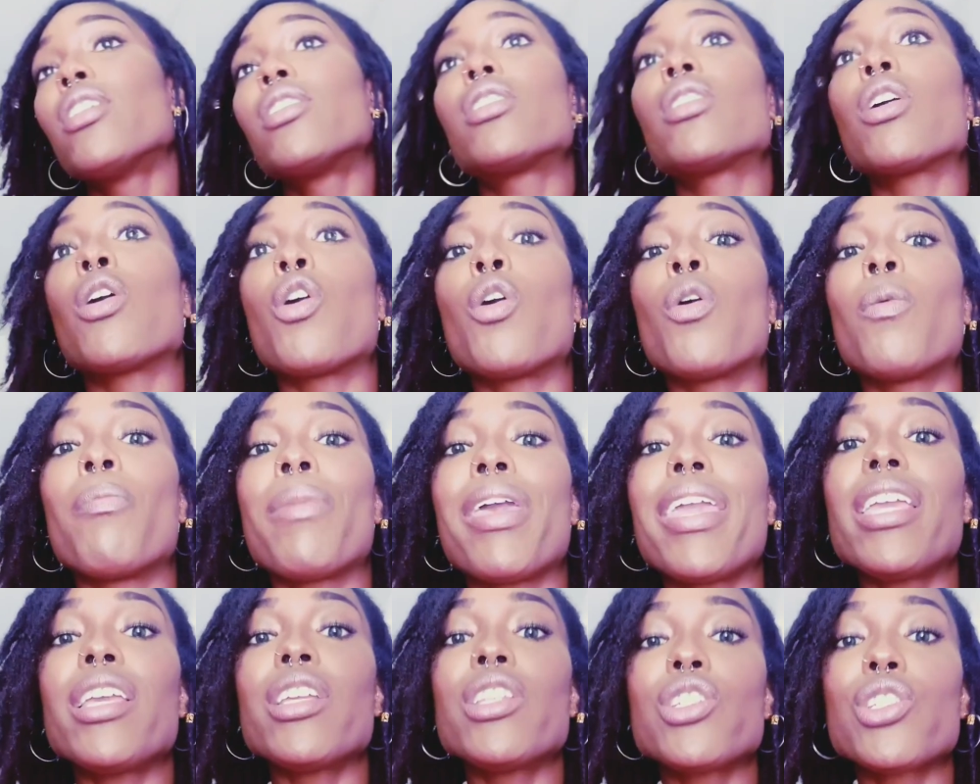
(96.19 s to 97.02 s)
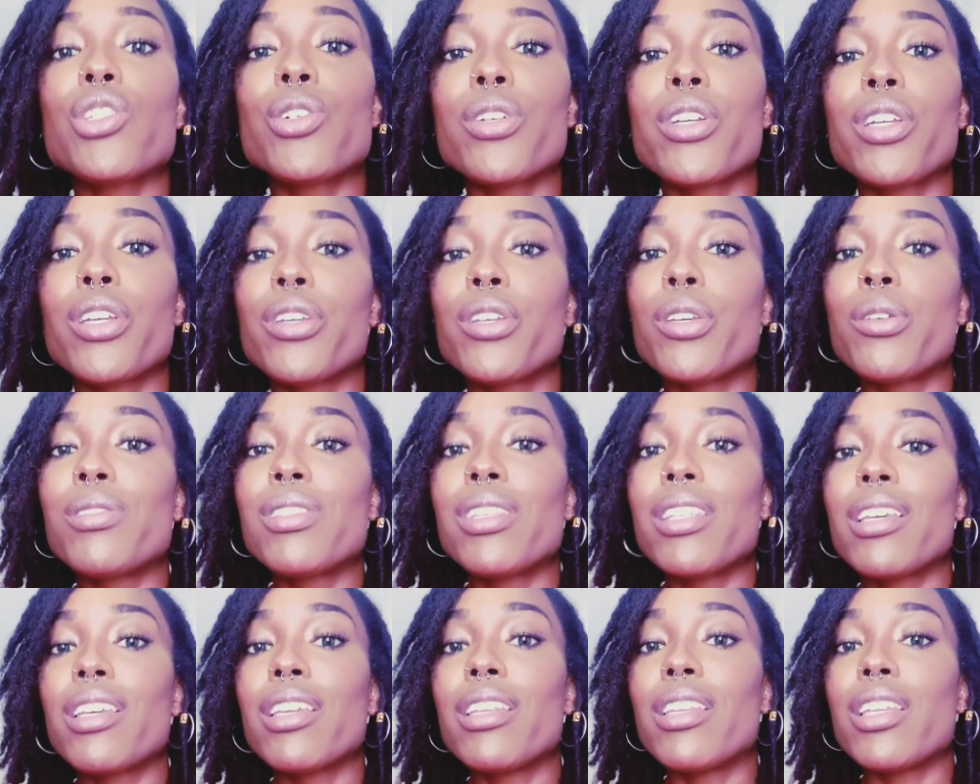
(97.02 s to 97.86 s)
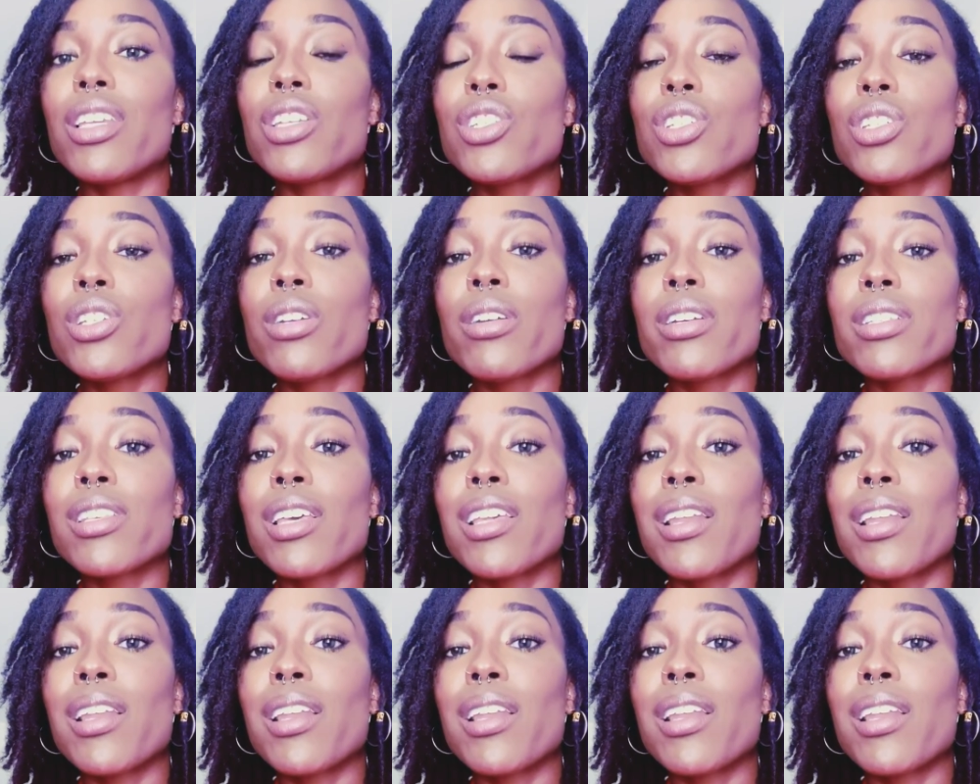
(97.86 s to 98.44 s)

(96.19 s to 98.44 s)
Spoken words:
So making sure you're using conditioner is